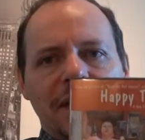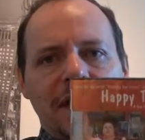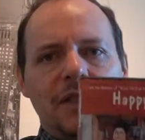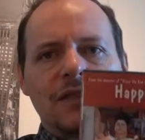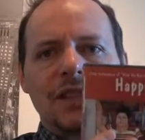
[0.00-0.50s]

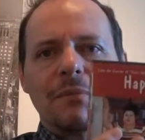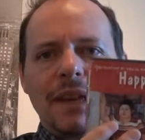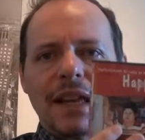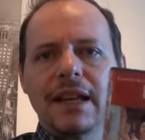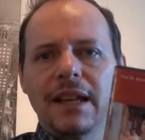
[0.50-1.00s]
He uses the
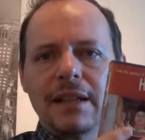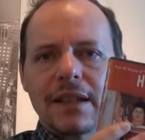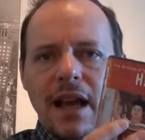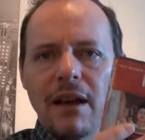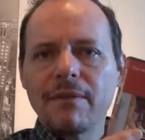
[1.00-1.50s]
beginnings
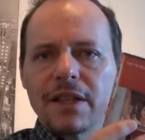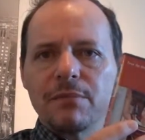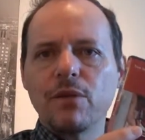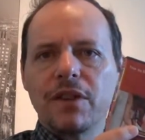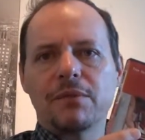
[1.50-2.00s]
of his
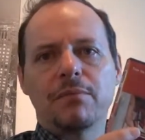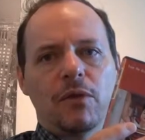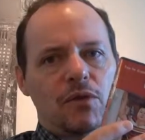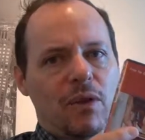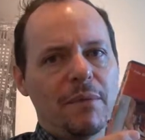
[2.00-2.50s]
movies,
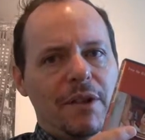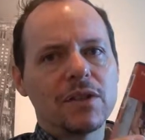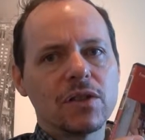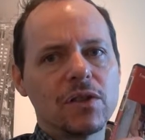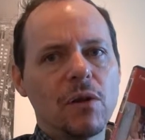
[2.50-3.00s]
about 20
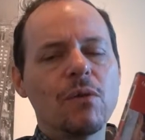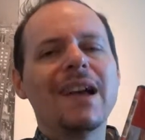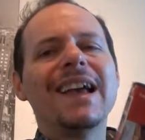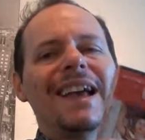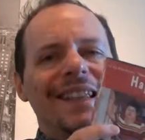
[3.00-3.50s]
minutes or so,
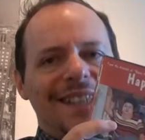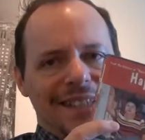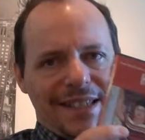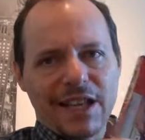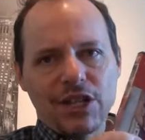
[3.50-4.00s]
to
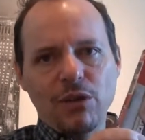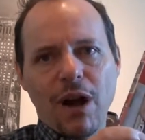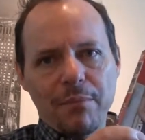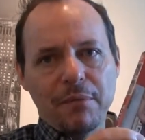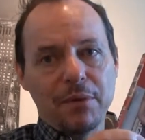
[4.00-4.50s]
set you
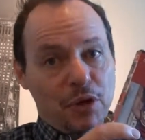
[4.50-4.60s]
up.